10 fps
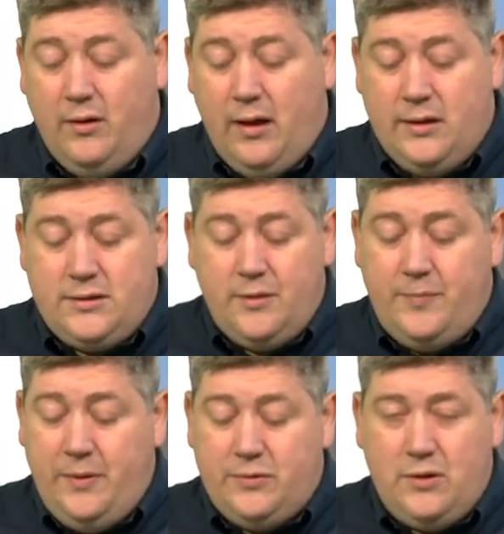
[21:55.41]
And
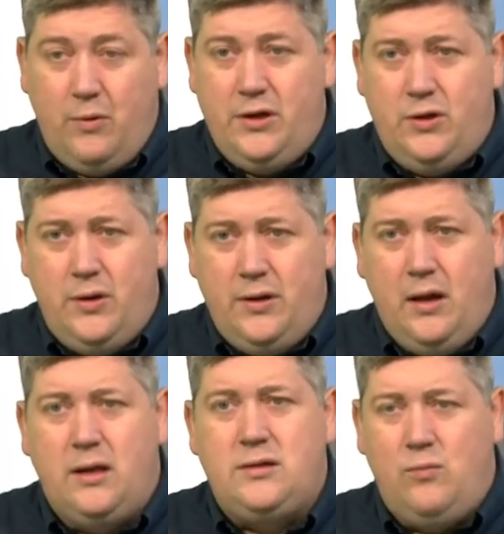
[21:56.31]
some people say, What are you doing?
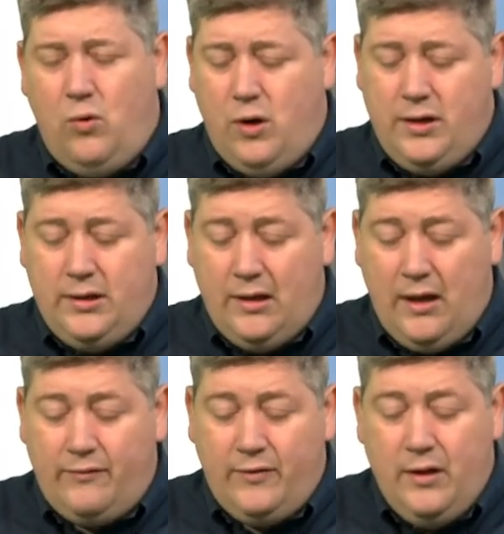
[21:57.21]
I said, I'm walking in
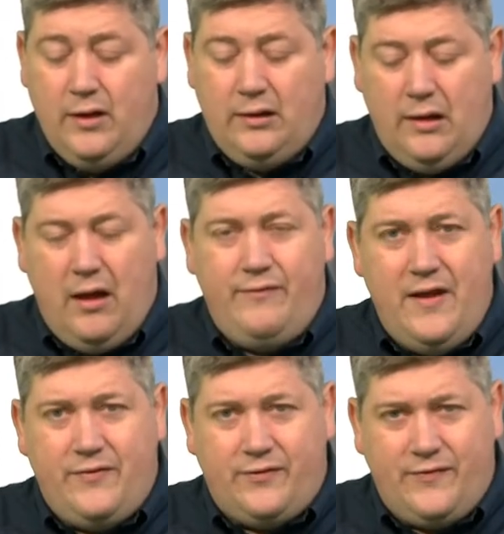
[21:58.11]
love. Love
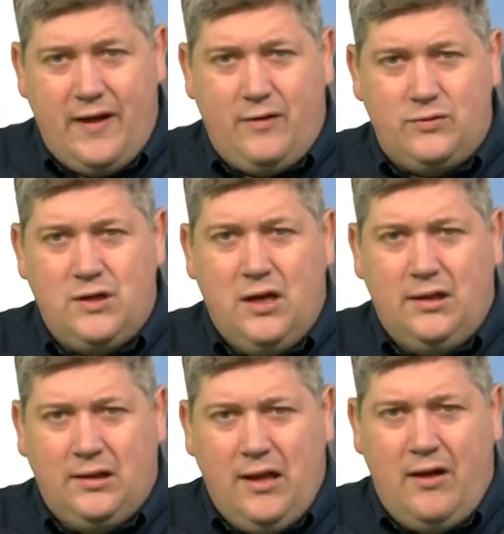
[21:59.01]
never fails,
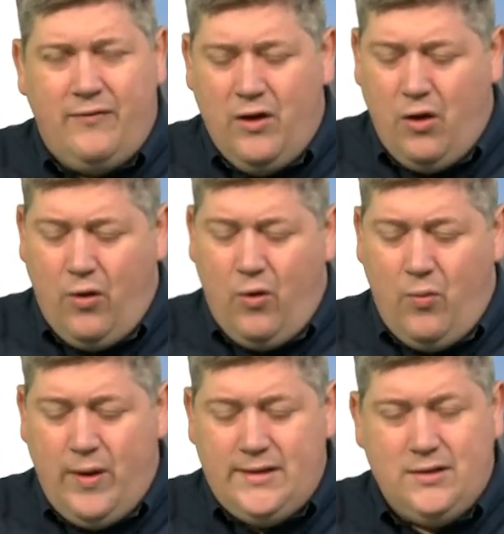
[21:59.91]
love
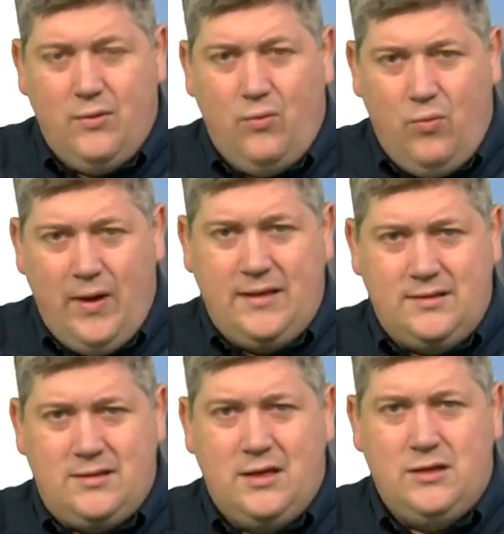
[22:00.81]
always
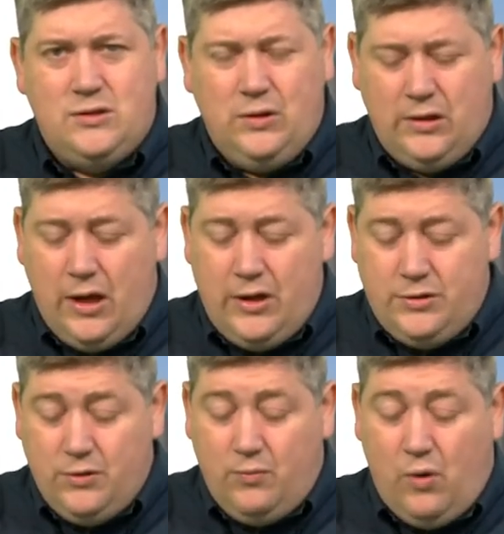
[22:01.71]
wins. So
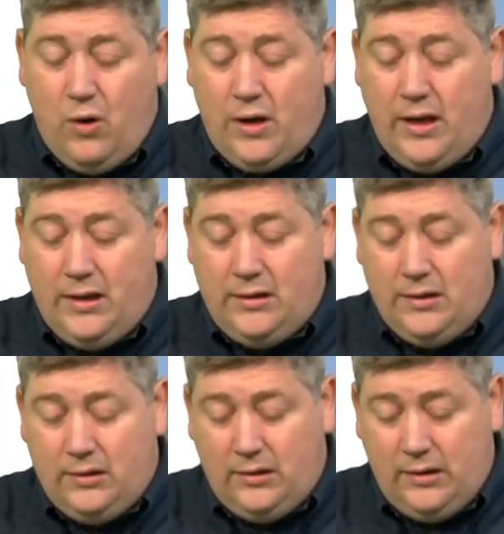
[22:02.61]
learn to walk in
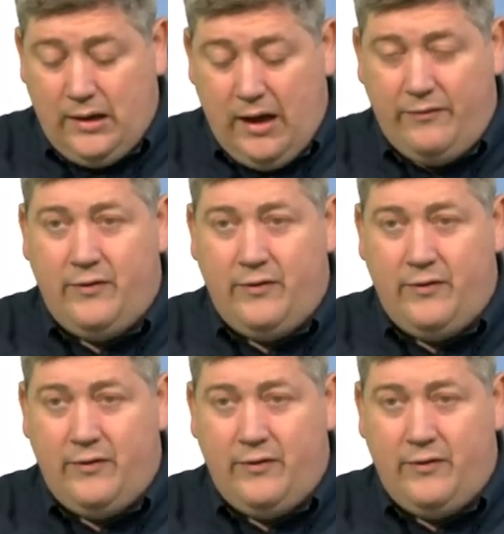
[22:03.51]
love.